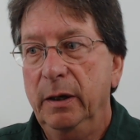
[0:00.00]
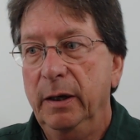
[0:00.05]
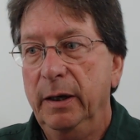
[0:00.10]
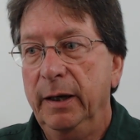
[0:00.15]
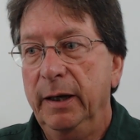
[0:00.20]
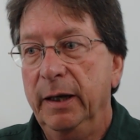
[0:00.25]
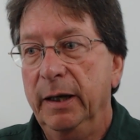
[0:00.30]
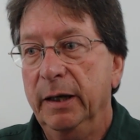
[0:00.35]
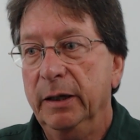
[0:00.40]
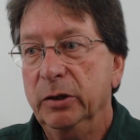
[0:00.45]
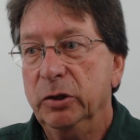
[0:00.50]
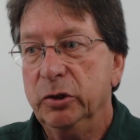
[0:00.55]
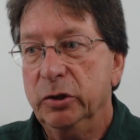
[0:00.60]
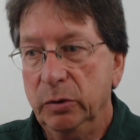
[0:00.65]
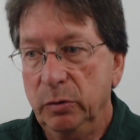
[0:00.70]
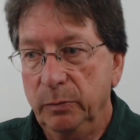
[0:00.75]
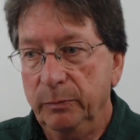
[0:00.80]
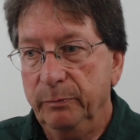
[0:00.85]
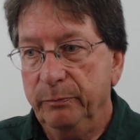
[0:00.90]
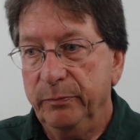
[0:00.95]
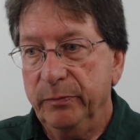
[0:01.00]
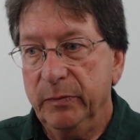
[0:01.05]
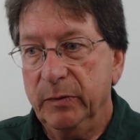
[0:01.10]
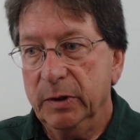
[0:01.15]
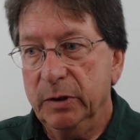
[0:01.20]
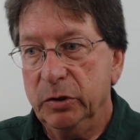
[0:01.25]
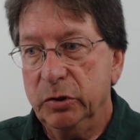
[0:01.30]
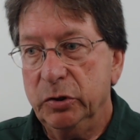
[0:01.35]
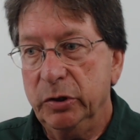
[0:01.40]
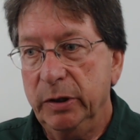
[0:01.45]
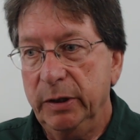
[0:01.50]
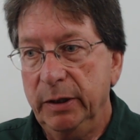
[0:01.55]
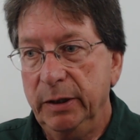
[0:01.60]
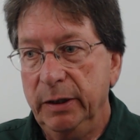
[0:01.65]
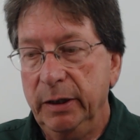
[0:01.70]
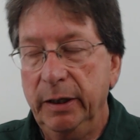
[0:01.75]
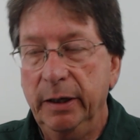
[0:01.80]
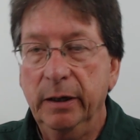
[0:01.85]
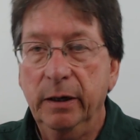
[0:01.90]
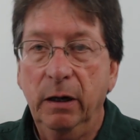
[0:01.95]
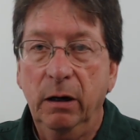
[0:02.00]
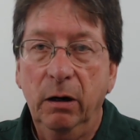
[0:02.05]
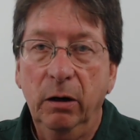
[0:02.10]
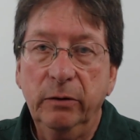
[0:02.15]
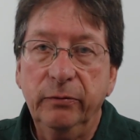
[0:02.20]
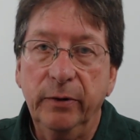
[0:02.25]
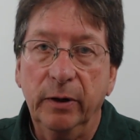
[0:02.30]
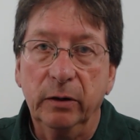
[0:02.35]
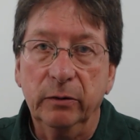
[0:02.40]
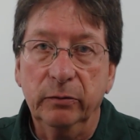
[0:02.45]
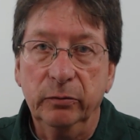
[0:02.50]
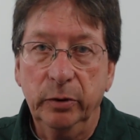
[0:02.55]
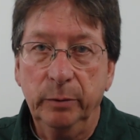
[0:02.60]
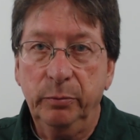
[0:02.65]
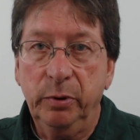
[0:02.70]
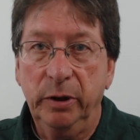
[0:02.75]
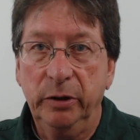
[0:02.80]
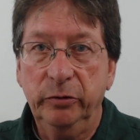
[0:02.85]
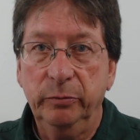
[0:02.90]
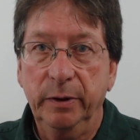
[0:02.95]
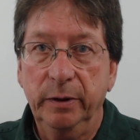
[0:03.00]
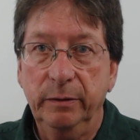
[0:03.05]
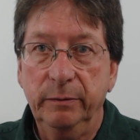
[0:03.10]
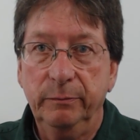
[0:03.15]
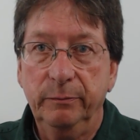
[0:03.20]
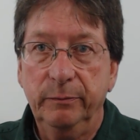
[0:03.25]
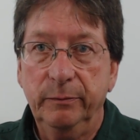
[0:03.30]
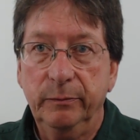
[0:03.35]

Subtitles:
And she needed a heart valve replacement.